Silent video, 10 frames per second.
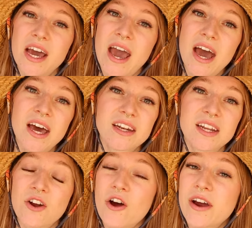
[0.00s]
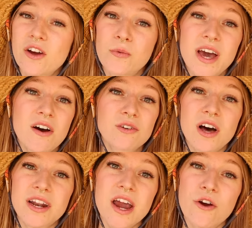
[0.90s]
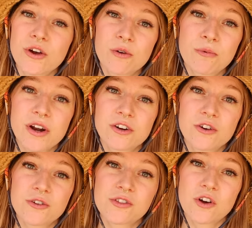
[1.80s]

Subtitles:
And in our area, we have a lot of aerial predators.